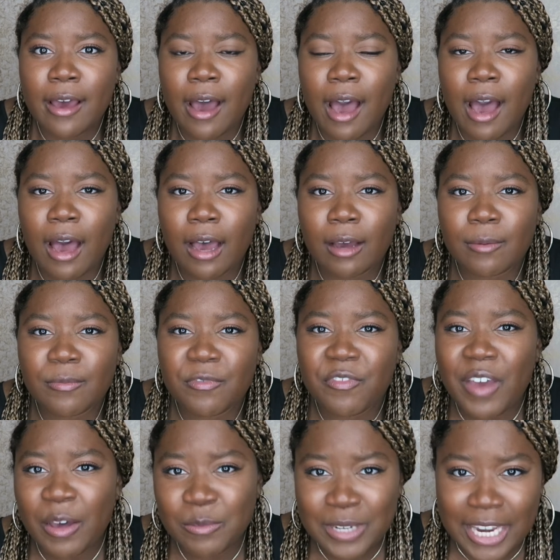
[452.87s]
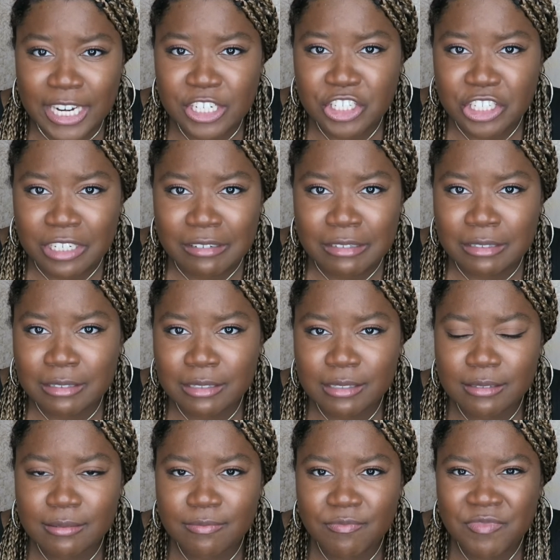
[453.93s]

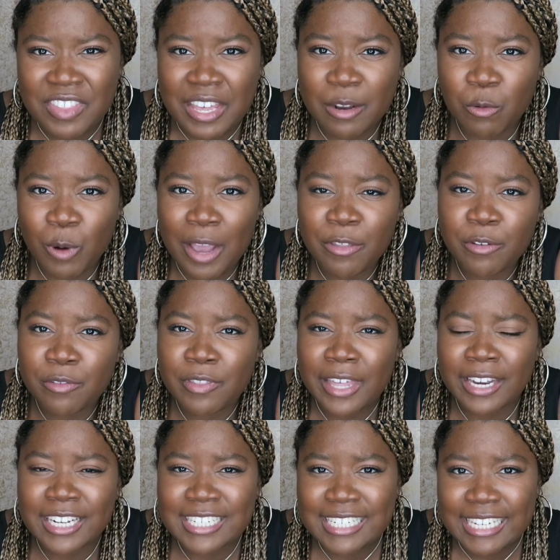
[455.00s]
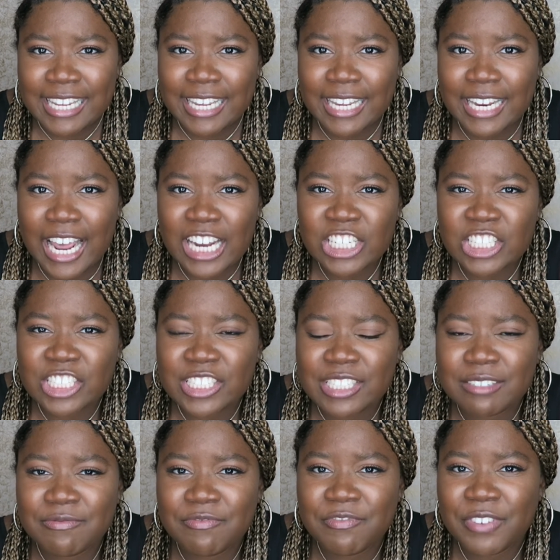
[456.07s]
foundations that rather than a tint. I
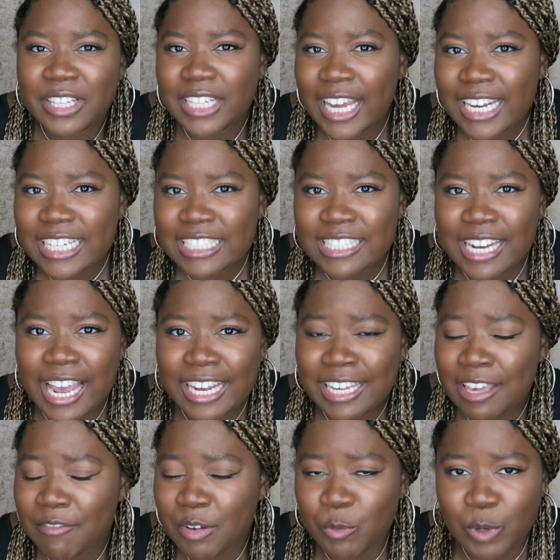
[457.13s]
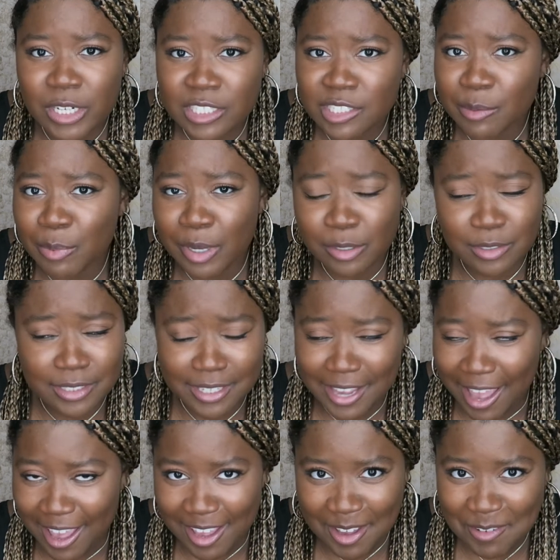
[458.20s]
just feel like it's not giving what it's supposed to
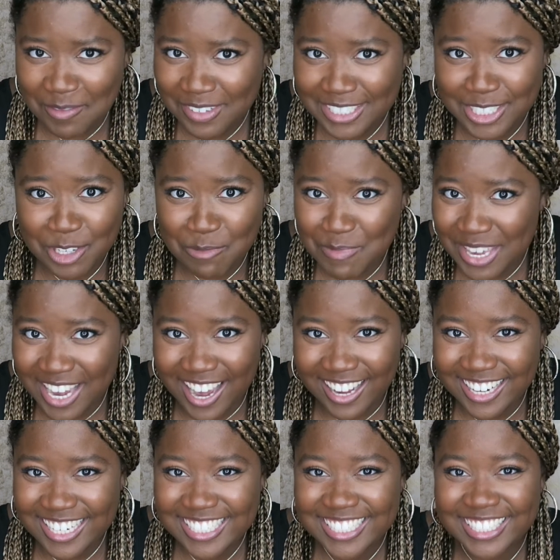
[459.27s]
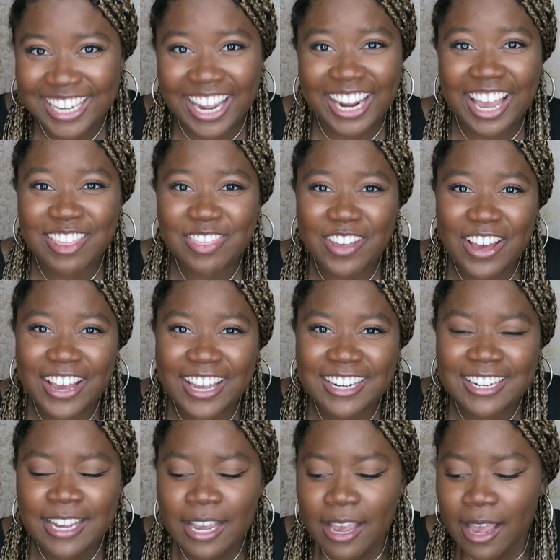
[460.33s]
give, to be honest. Like I thought,
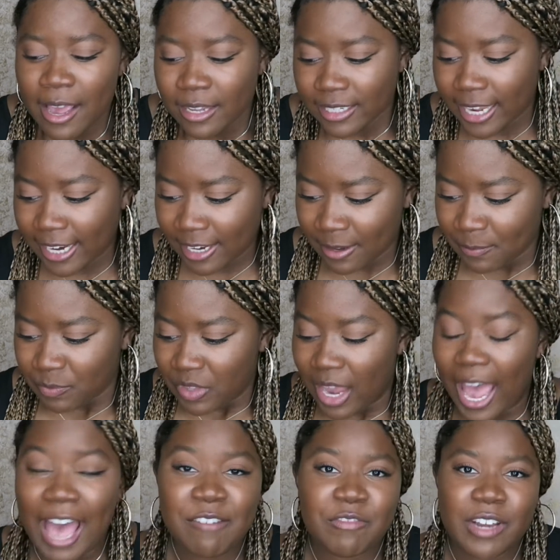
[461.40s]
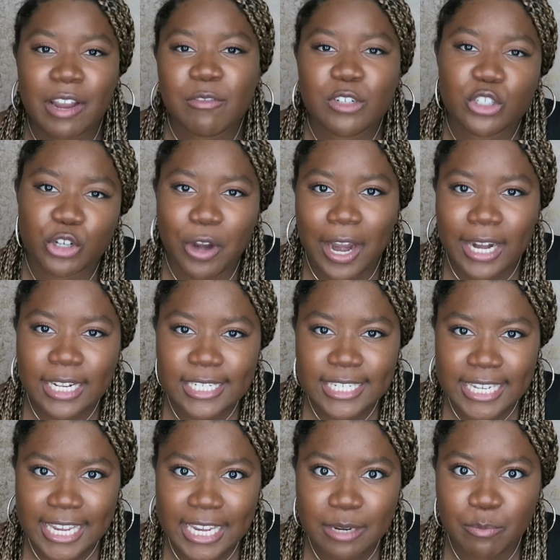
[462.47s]
like I've never tried a
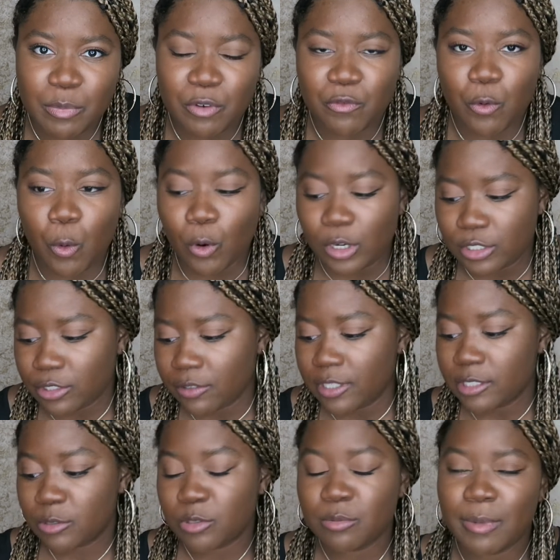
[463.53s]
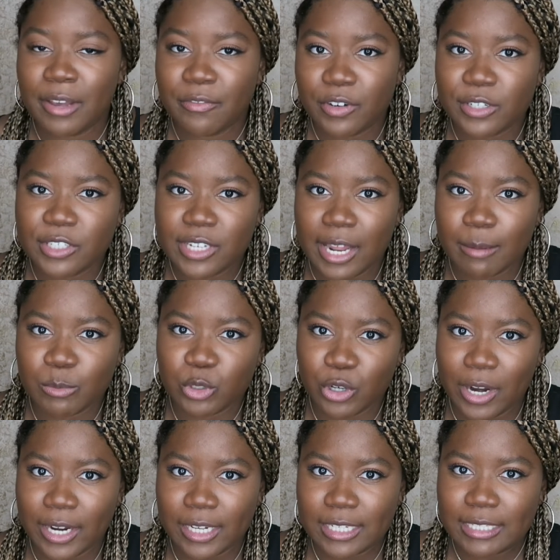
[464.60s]
tint before, so this was my first time
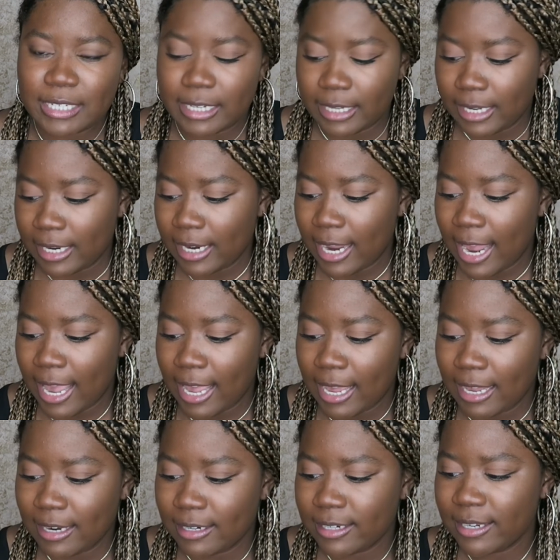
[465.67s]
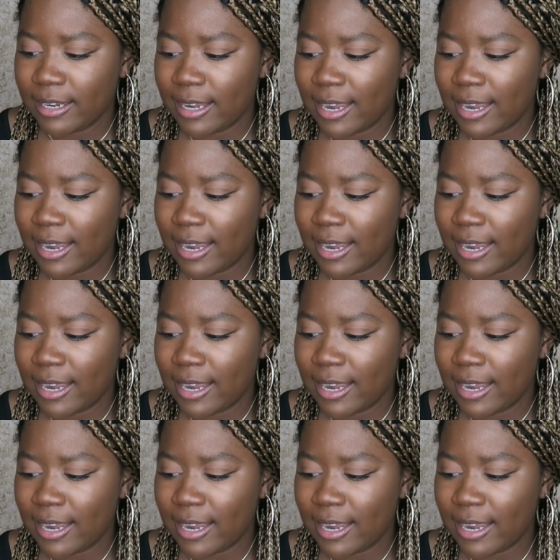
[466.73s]
trying a tint, and